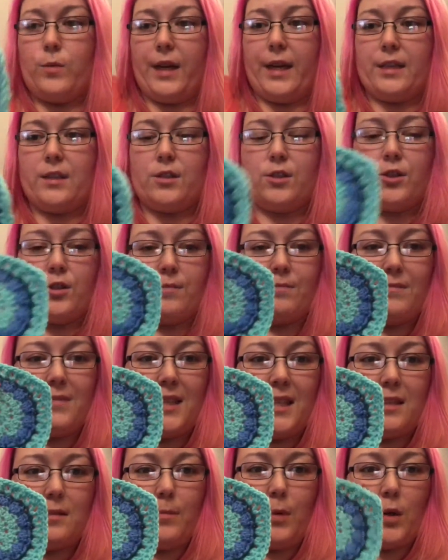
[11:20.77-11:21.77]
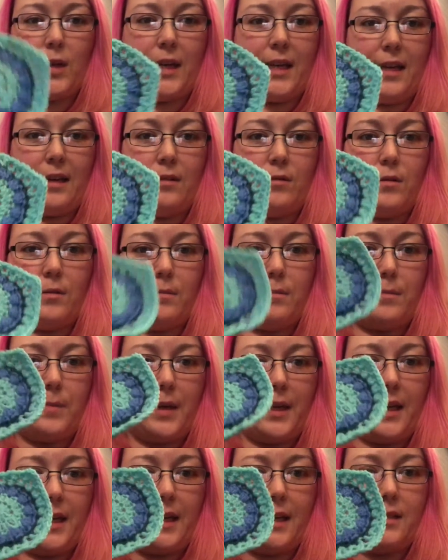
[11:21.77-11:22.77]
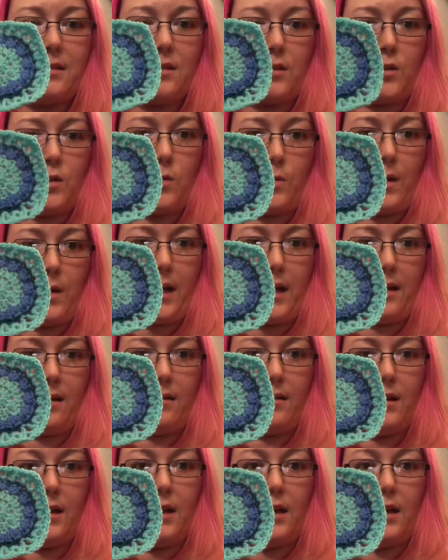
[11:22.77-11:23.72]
which needs blocking out, but it is a square.